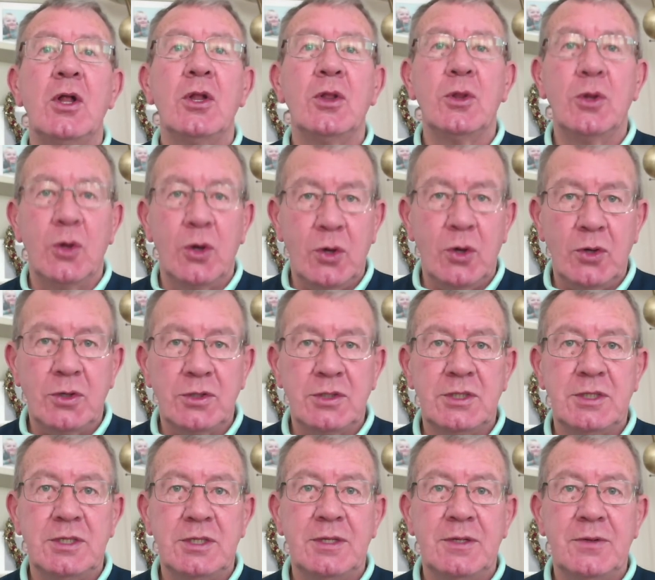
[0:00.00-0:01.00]
Lord,
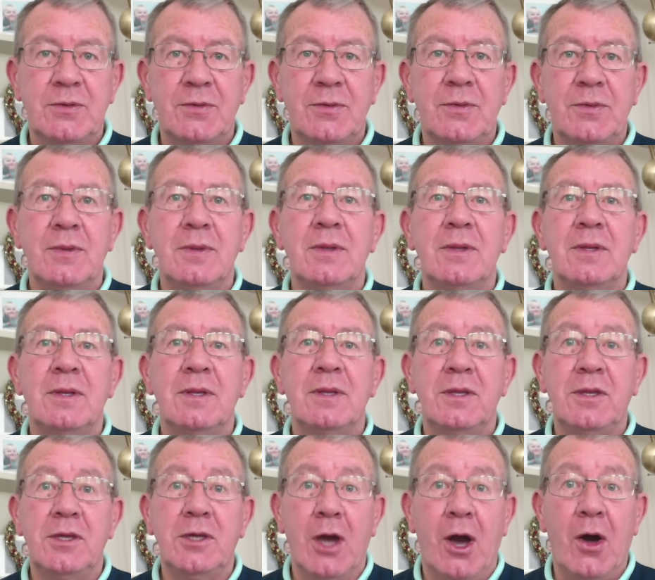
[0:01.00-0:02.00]

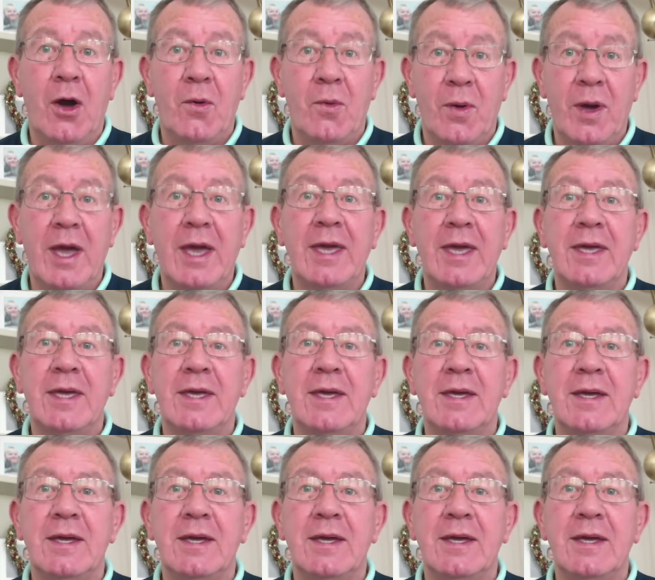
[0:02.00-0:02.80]
Yahweh.